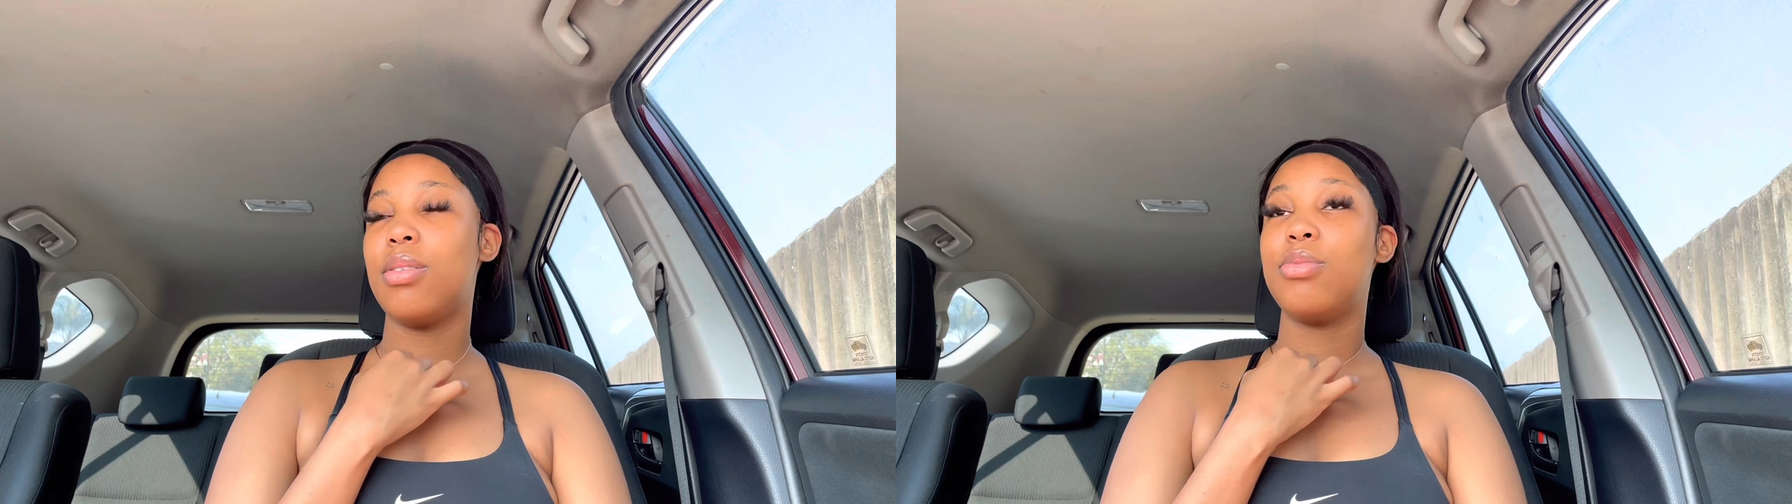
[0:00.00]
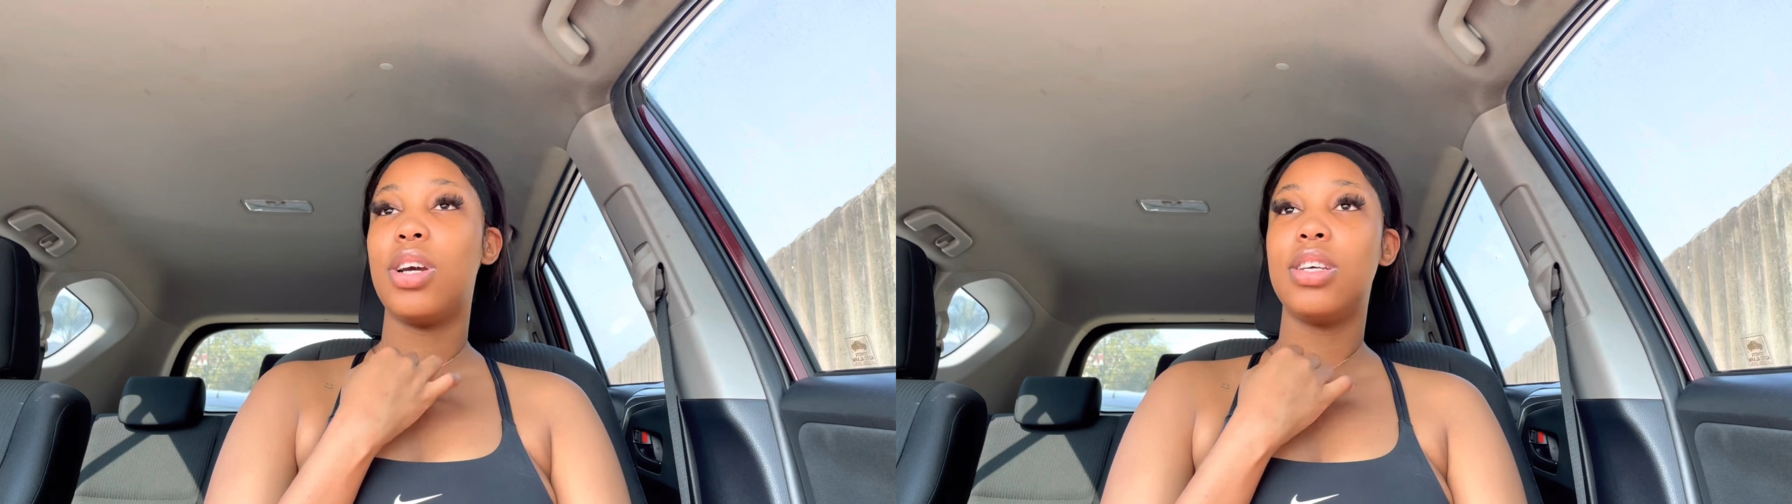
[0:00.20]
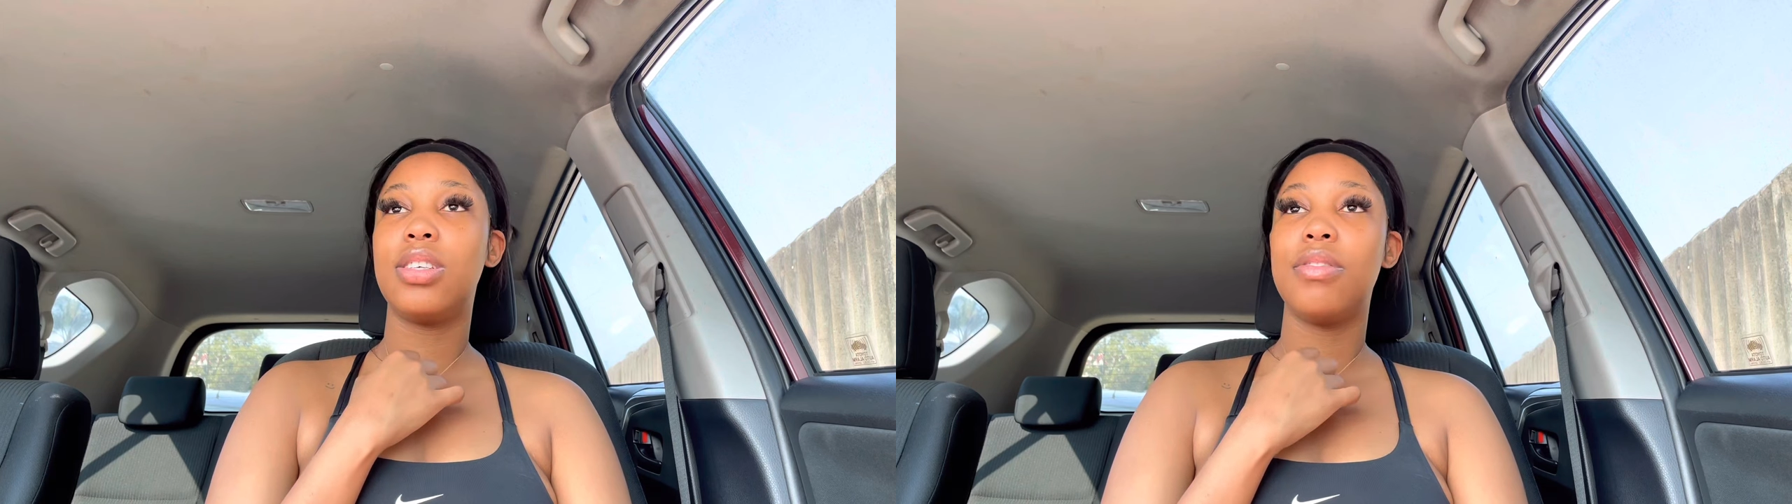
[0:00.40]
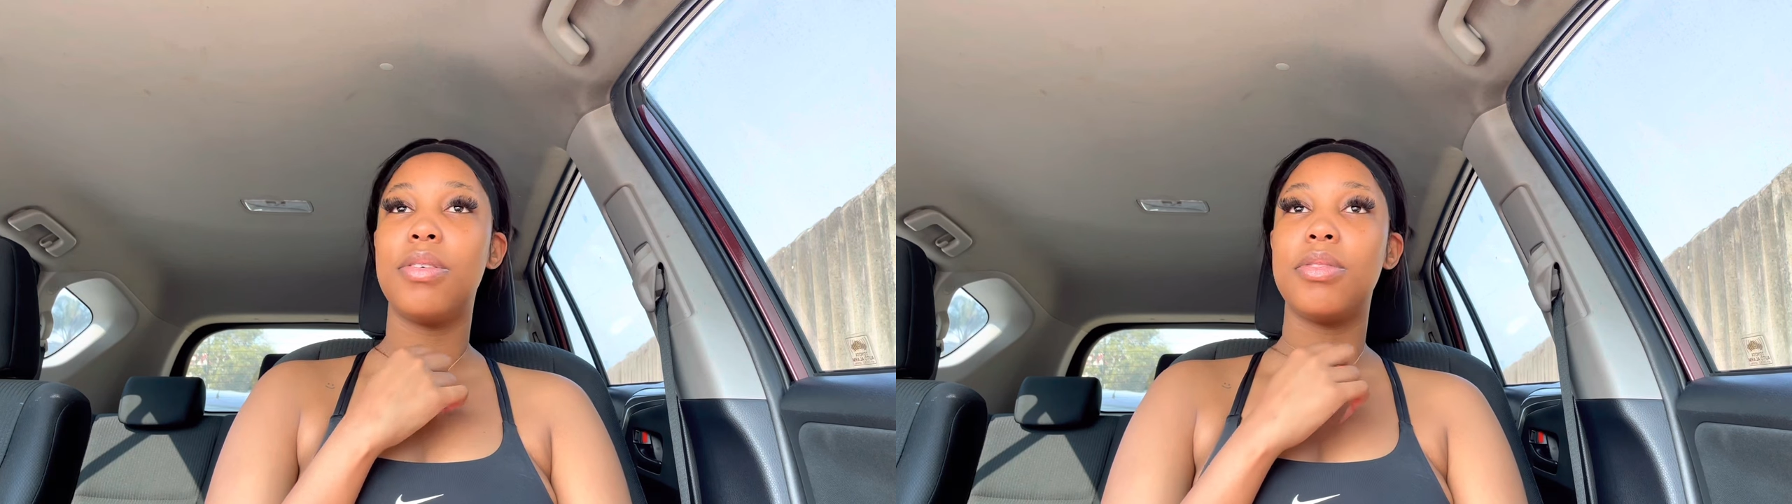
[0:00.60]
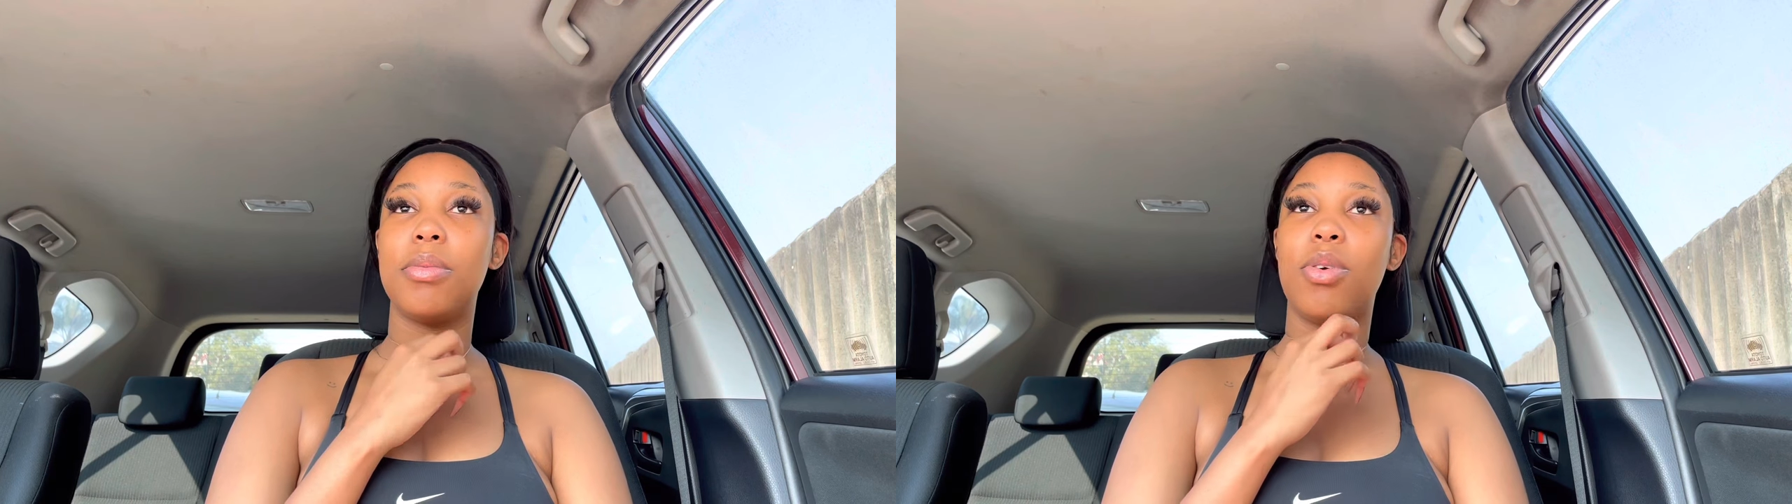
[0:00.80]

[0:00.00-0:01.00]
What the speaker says: I'm trying to save up some